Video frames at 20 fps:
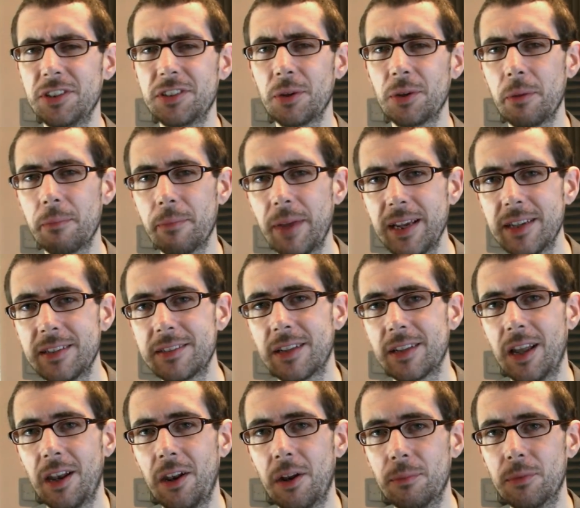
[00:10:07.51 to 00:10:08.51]
So it makes
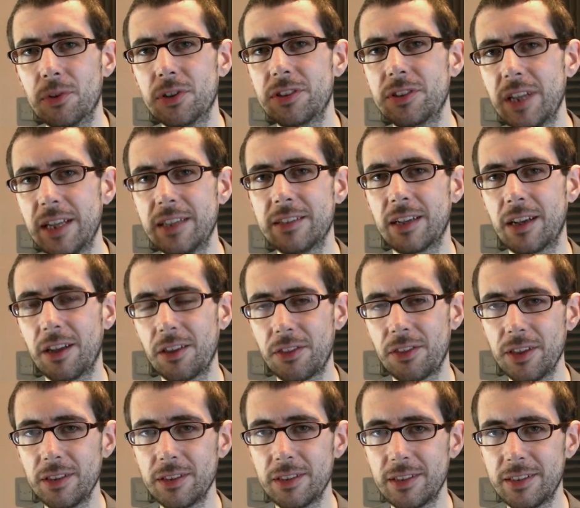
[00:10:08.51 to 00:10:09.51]
a lot more sense, and I
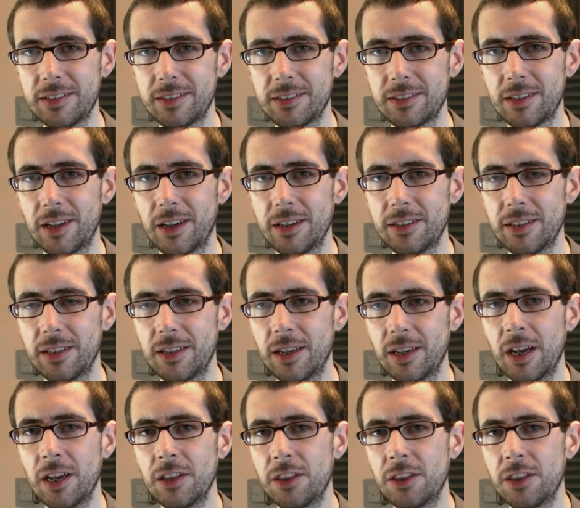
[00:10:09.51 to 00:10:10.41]
think that this is an idea